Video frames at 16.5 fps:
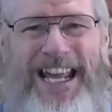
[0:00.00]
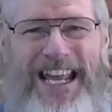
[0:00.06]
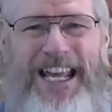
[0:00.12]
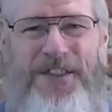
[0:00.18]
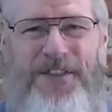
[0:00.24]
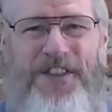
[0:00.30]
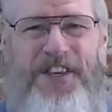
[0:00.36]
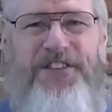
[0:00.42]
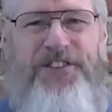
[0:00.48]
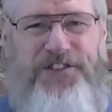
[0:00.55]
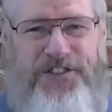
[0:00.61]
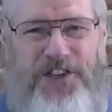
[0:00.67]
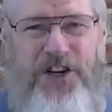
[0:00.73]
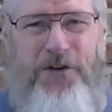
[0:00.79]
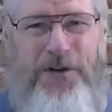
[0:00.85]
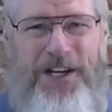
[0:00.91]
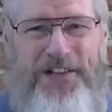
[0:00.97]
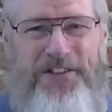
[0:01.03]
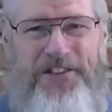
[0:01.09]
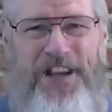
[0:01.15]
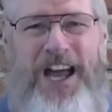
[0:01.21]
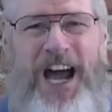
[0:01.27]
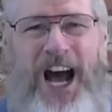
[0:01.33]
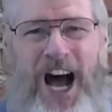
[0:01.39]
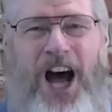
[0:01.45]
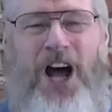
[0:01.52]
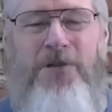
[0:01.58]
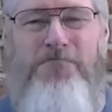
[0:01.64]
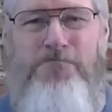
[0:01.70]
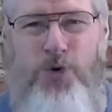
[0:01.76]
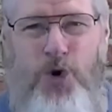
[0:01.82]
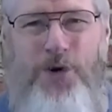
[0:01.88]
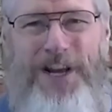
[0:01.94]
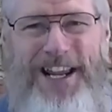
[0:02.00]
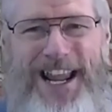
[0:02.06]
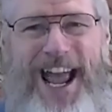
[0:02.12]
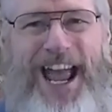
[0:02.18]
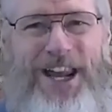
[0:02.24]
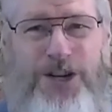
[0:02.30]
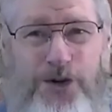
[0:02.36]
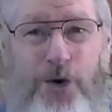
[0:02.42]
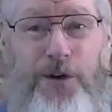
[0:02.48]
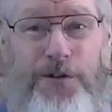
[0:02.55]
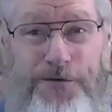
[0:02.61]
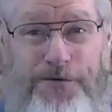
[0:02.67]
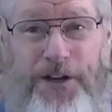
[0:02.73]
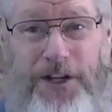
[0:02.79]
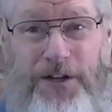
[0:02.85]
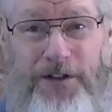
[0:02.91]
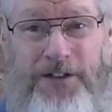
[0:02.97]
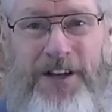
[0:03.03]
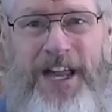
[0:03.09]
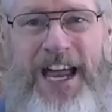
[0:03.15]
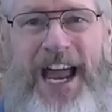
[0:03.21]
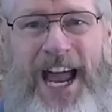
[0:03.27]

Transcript: in this series on Moody and Northfield,